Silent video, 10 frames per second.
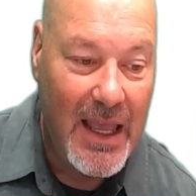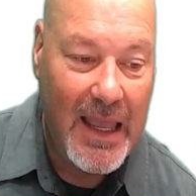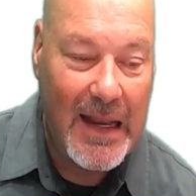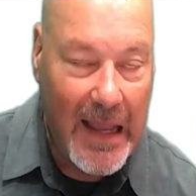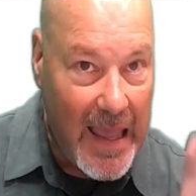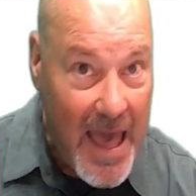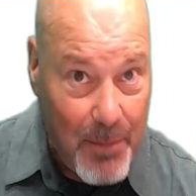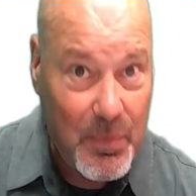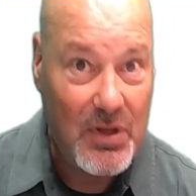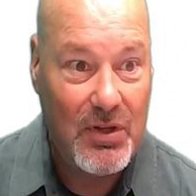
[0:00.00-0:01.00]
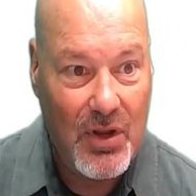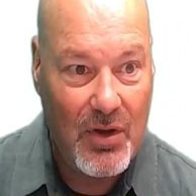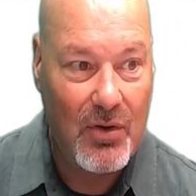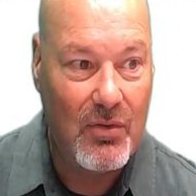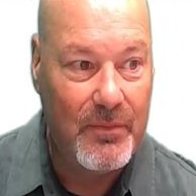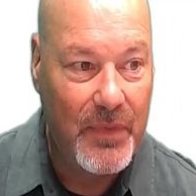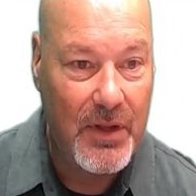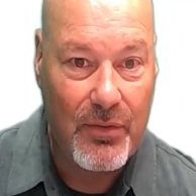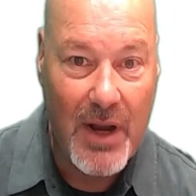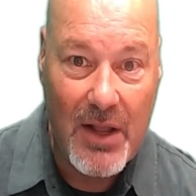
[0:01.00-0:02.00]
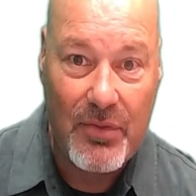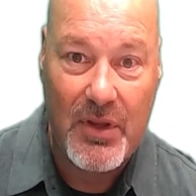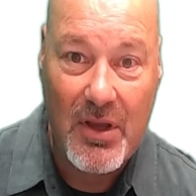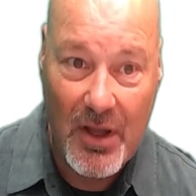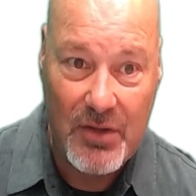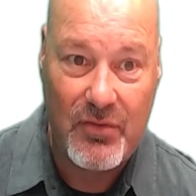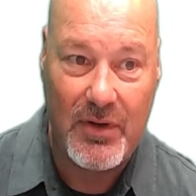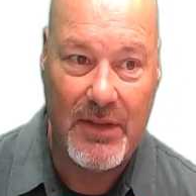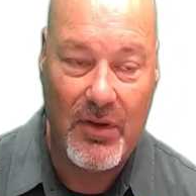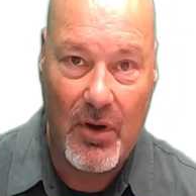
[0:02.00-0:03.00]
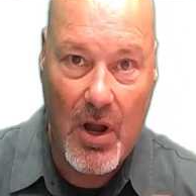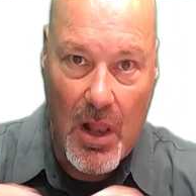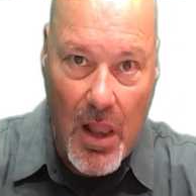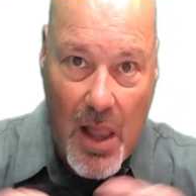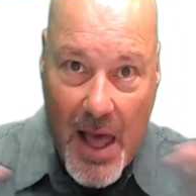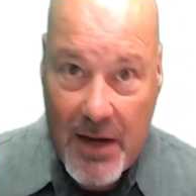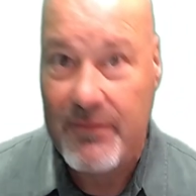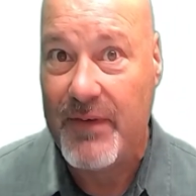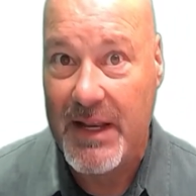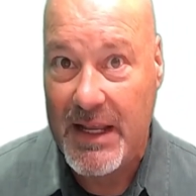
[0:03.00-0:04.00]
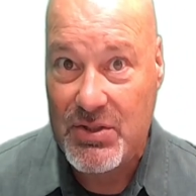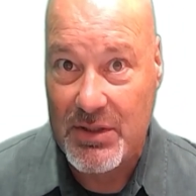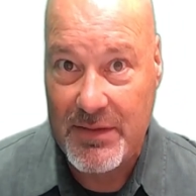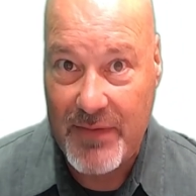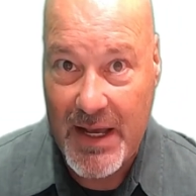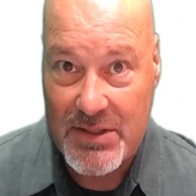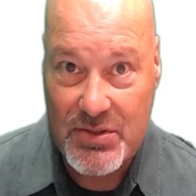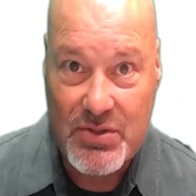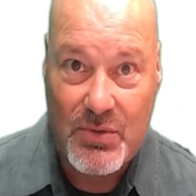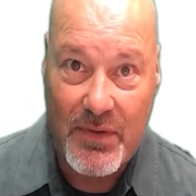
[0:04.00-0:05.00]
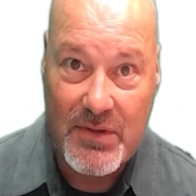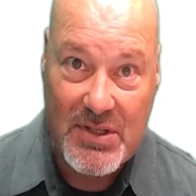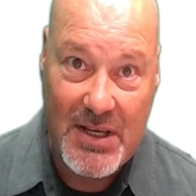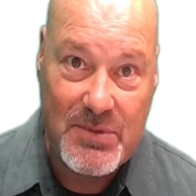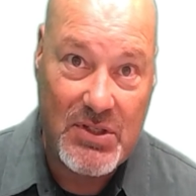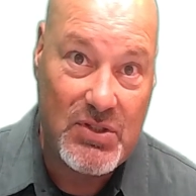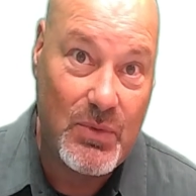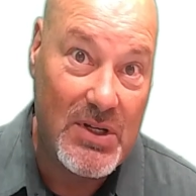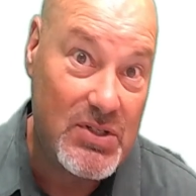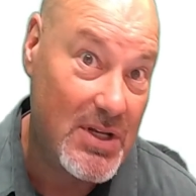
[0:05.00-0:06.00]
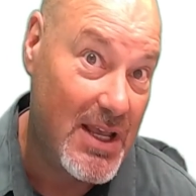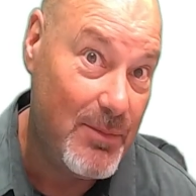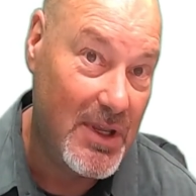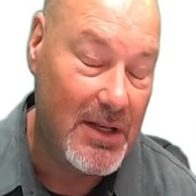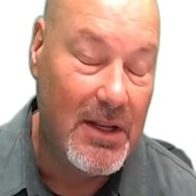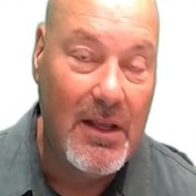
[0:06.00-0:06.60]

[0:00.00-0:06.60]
And I happen to know that around the country, there are a lot of financial advisors who are in the same situation I'm in.